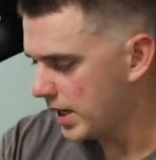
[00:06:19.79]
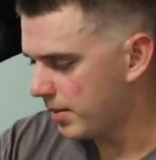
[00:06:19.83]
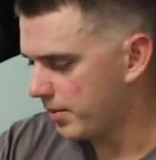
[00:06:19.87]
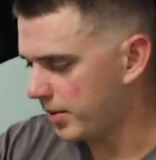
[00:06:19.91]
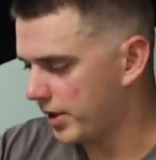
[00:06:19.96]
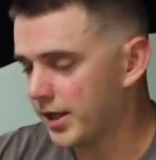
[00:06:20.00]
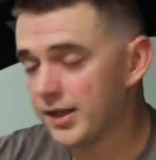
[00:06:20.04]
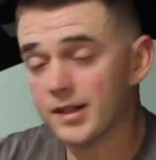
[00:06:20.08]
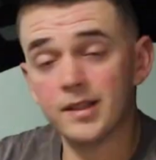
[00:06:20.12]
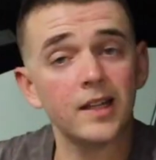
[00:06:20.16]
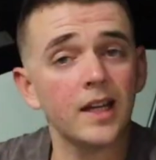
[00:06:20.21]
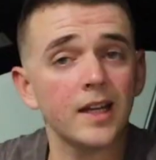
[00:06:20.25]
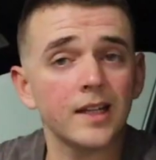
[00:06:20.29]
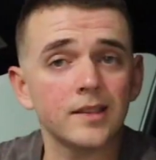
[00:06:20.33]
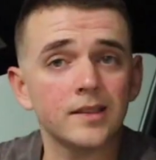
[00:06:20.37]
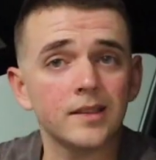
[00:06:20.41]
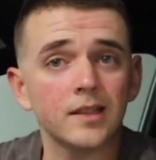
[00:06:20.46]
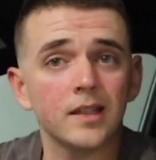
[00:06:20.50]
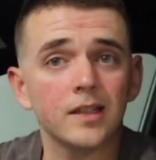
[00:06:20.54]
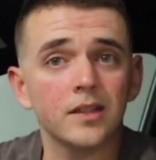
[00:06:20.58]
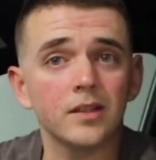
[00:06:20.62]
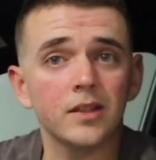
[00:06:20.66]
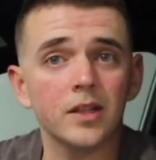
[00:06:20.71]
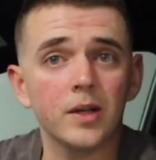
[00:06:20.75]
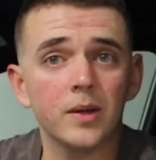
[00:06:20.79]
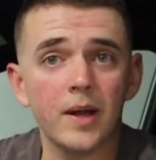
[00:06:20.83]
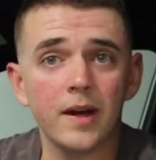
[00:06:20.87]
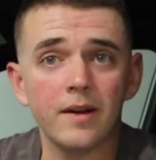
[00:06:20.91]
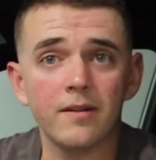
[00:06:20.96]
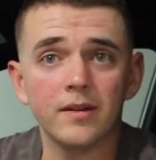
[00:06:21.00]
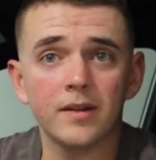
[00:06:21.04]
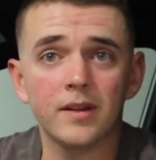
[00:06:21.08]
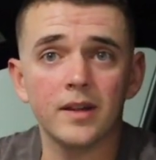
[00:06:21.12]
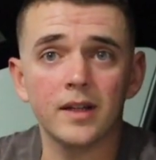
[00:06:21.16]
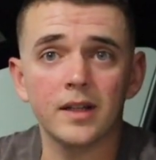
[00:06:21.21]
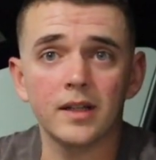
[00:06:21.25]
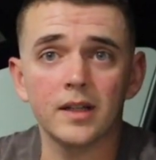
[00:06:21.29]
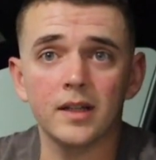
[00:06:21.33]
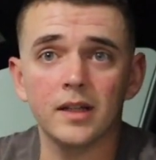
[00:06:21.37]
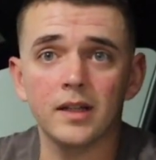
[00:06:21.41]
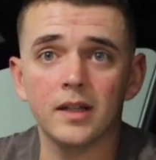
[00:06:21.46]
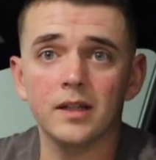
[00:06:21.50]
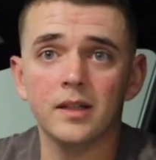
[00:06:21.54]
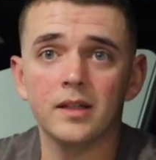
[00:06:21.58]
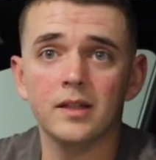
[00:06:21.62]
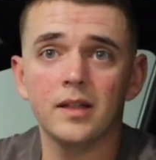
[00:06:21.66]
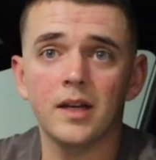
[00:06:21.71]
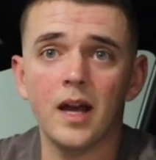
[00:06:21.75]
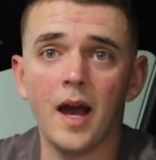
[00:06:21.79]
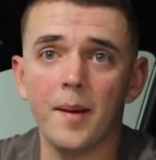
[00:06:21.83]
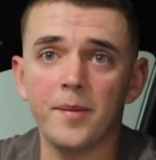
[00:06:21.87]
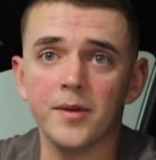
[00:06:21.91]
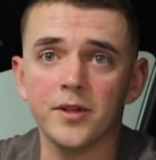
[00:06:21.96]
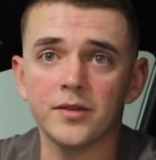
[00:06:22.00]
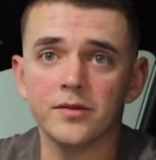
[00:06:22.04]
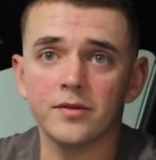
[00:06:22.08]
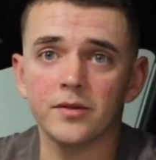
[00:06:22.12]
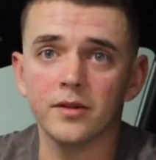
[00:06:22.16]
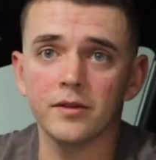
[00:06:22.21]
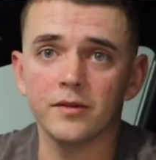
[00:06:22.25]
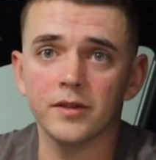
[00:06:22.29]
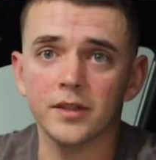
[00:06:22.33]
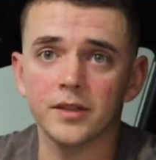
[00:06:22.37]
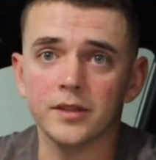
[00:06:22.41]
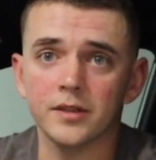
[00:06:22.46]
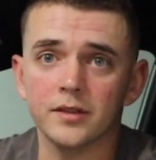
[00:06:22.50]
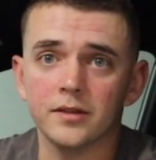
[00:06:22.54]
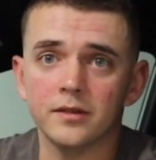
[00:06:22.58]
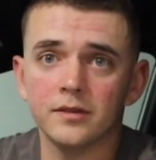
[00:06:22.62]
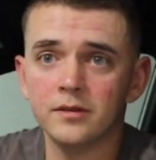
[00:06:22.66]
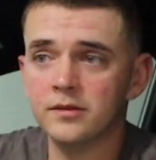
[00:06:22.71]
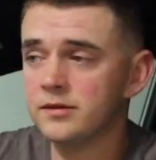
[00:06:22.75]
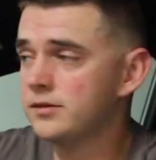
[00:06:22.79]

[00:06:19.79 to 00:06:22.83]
But that, like I said, you know, everything happens for a reason.